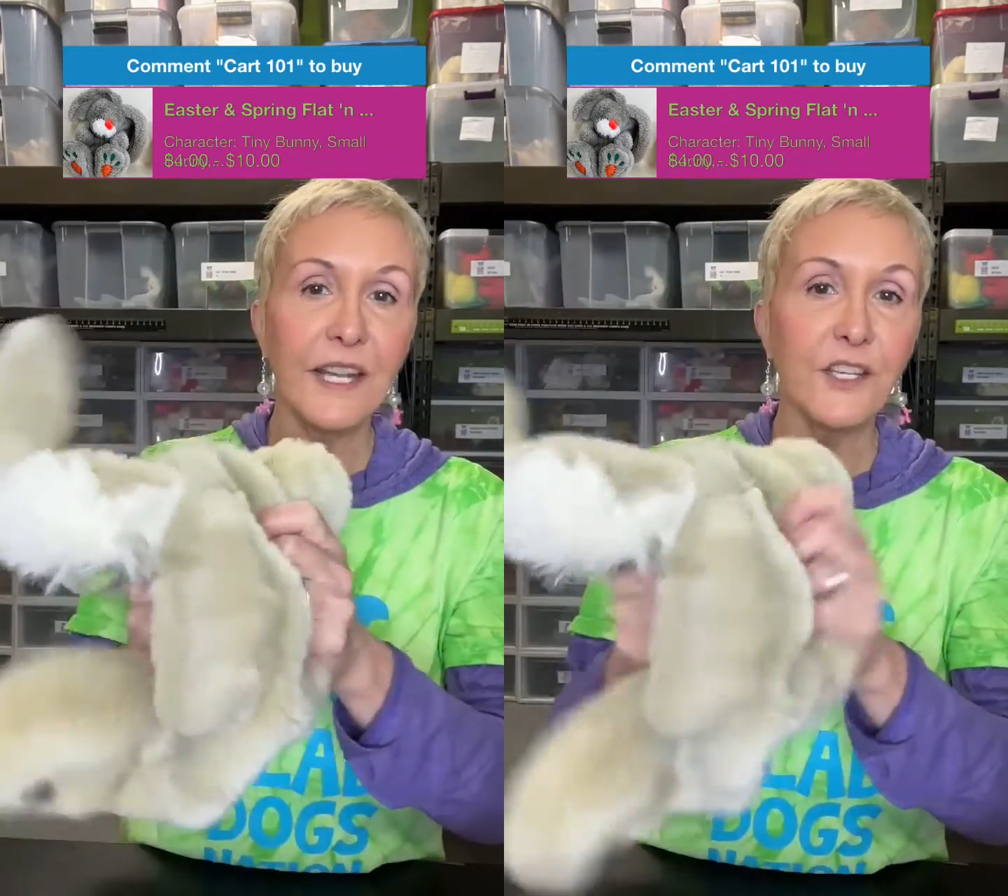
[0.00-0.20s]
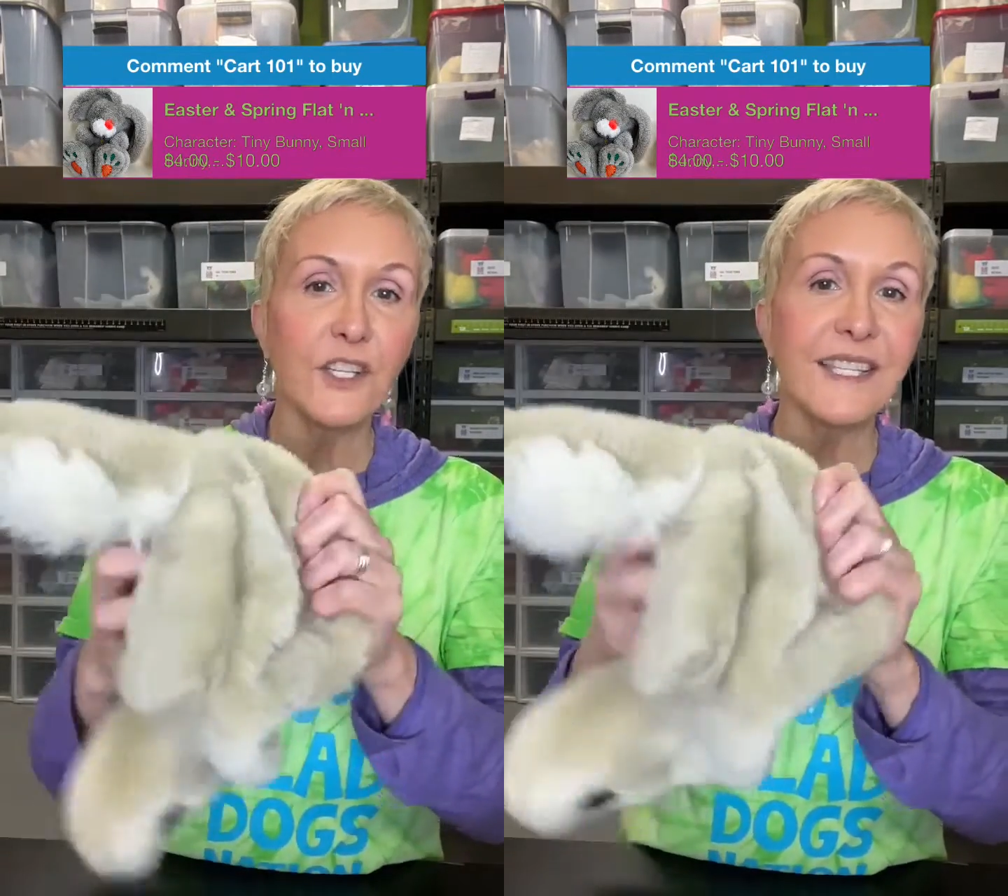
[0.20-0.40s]

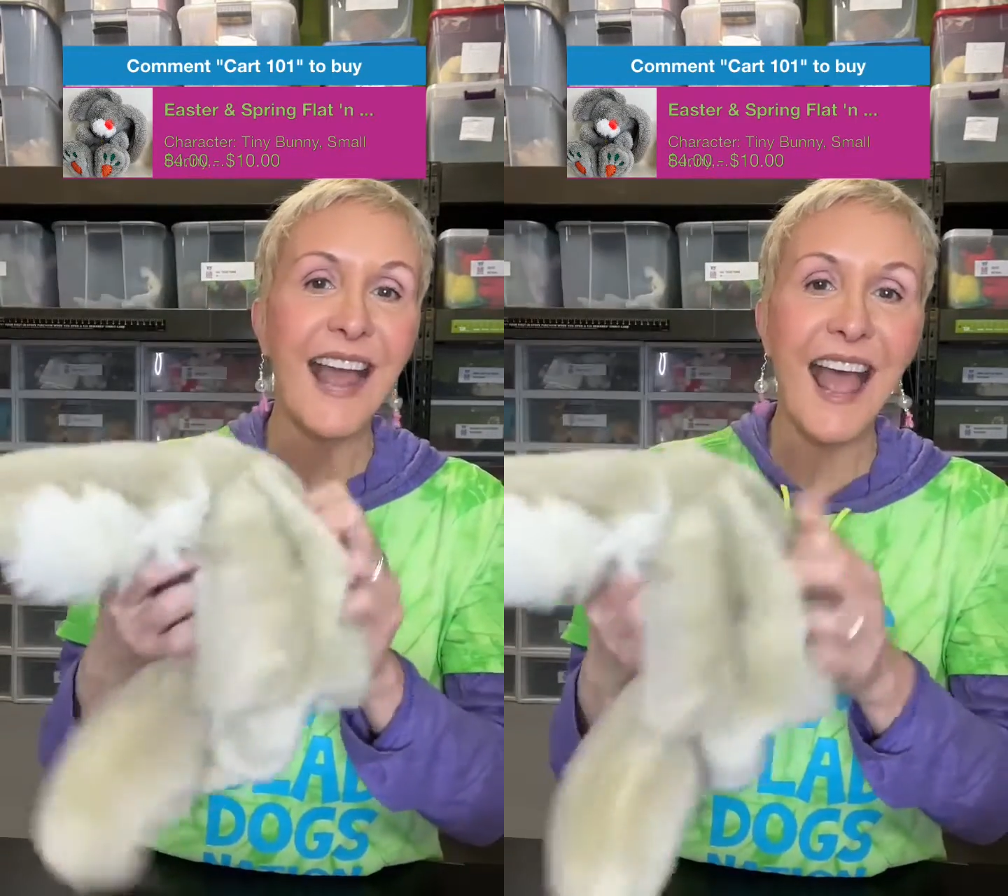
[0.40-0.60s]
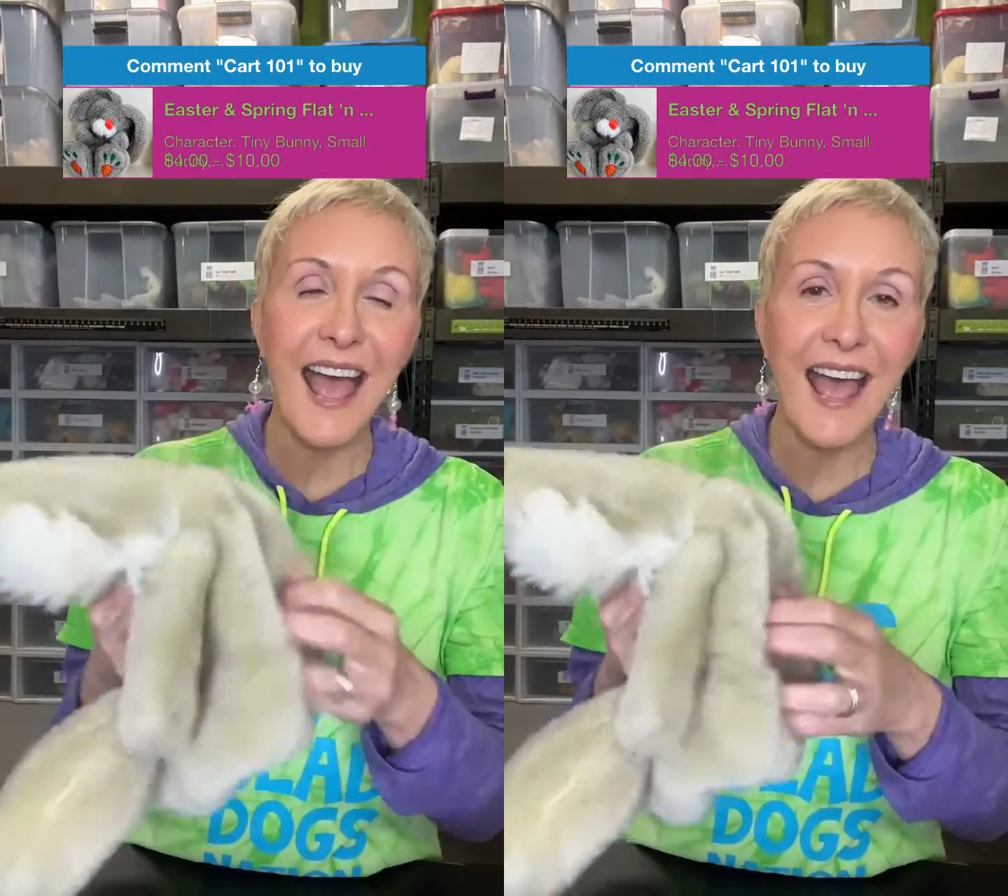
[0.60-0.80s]
It just
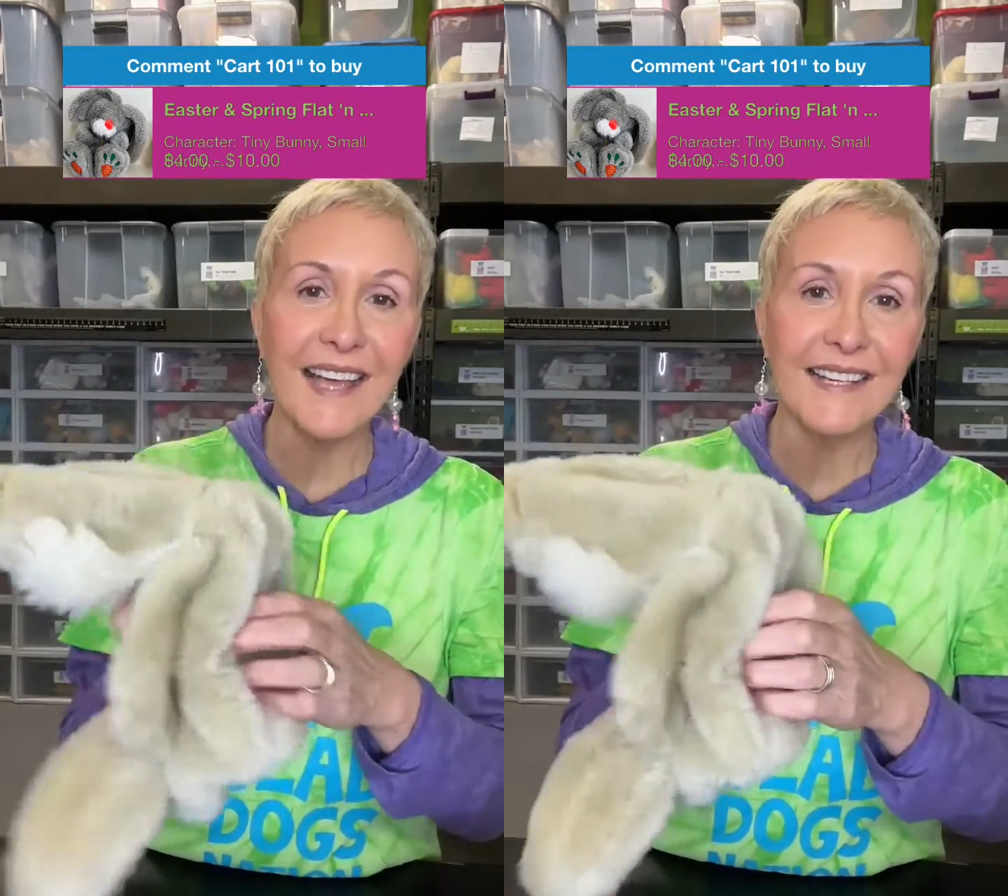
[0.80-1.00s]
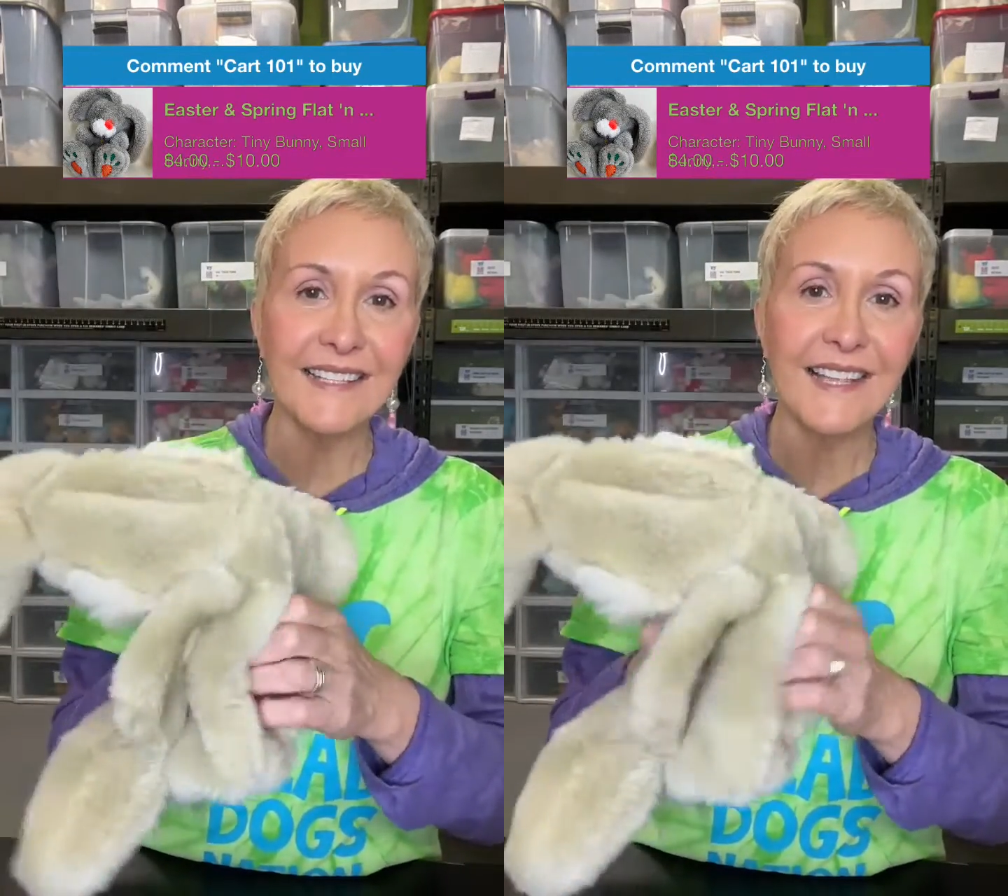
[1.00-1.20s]

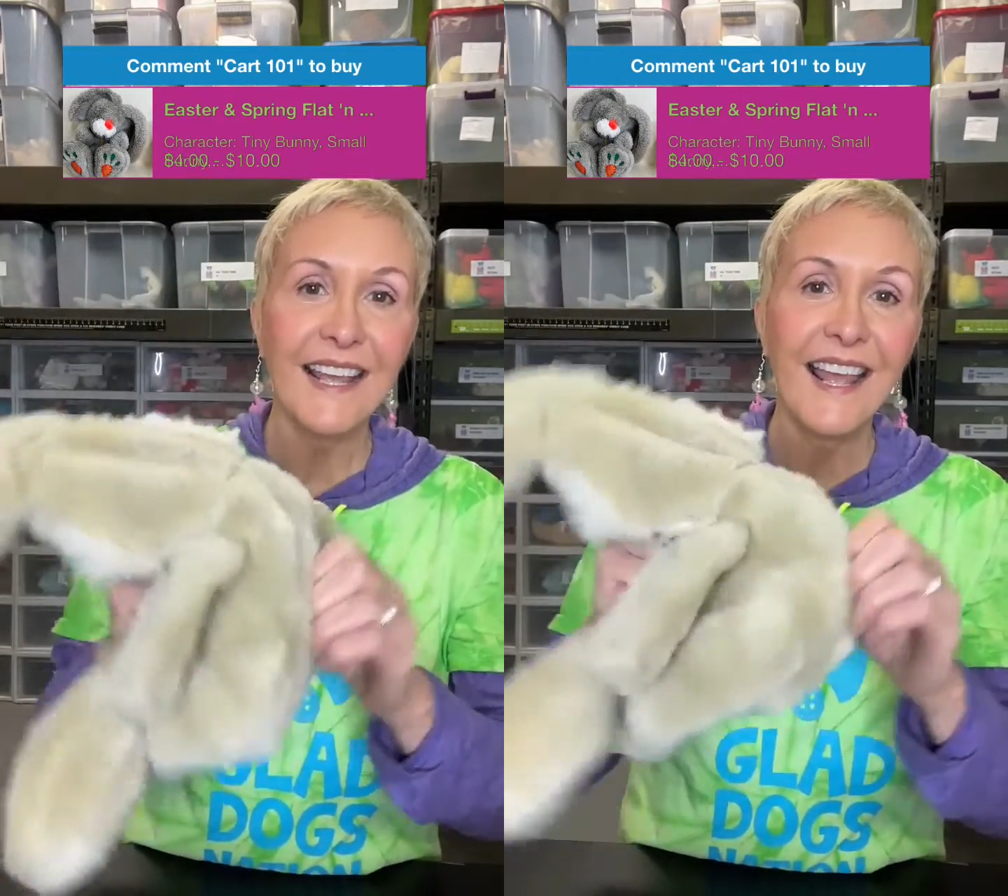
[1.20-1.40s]
has